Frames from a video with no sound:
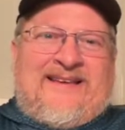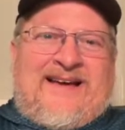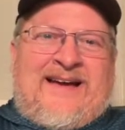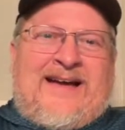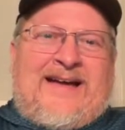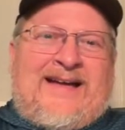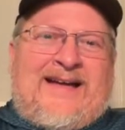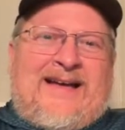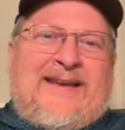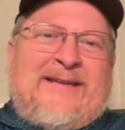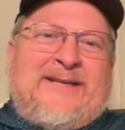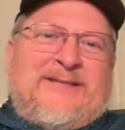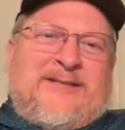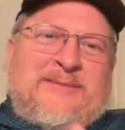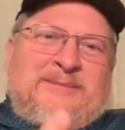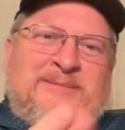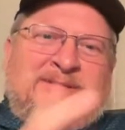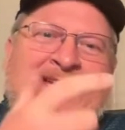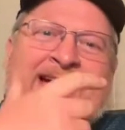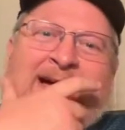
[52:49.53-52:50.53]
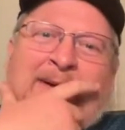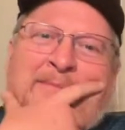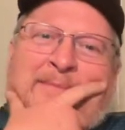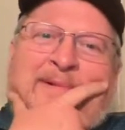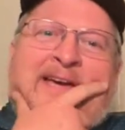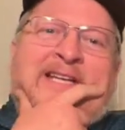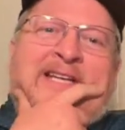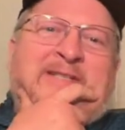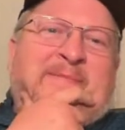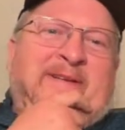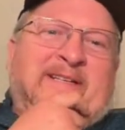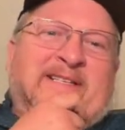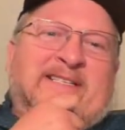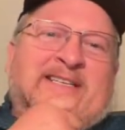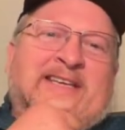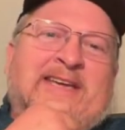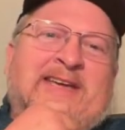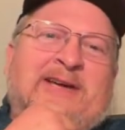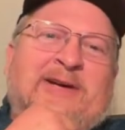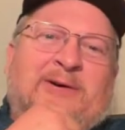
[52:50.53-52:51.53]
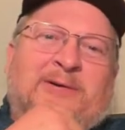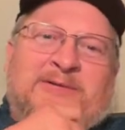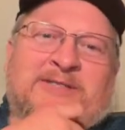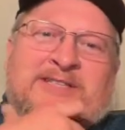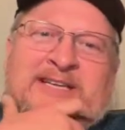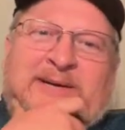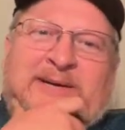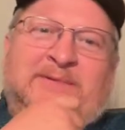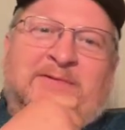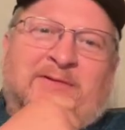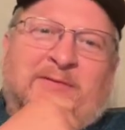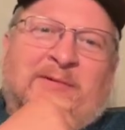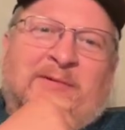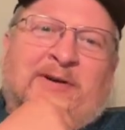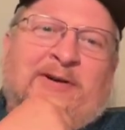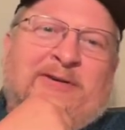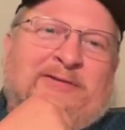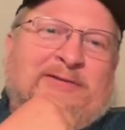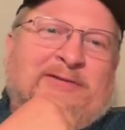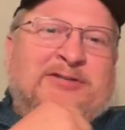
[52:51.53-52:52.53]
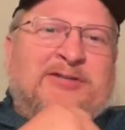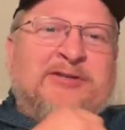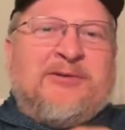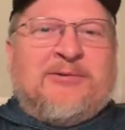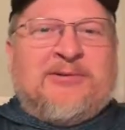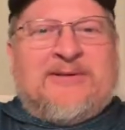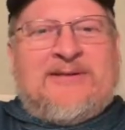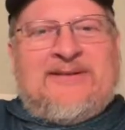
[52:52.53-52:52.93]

I need some time management skill tips from her for sure.